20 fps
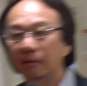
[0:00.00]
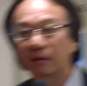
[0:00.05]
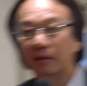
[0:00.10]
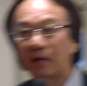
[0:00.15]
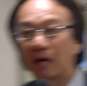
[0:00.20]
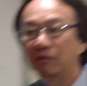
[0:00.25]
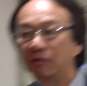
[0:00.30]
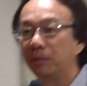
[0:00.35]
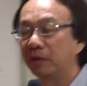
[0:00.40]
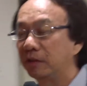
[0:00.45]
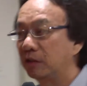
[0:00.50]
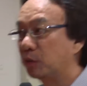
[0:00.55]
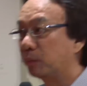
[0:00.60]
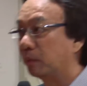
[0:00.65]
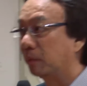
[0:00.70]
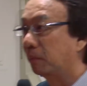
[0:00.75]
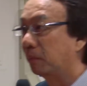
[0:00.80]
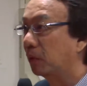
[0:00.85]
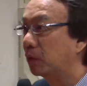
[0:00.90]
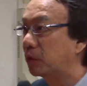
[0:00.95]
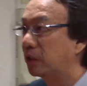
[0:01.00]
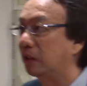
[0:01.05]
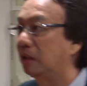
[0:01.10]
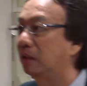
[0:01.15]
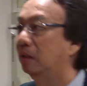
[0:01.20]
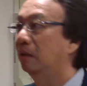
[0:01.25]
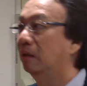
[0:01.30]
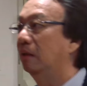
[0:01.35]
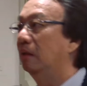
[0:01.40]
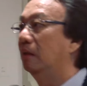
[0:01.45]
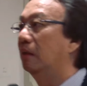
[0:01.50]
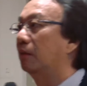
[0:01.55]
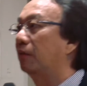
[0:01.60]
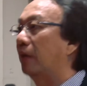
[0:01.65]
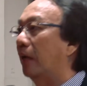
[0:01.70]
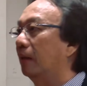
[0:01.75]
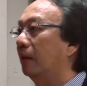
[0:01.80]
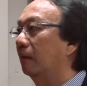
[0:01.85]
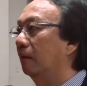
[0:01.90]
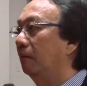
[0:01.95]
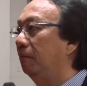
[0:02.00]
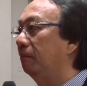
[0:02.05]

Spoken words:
government is proposing that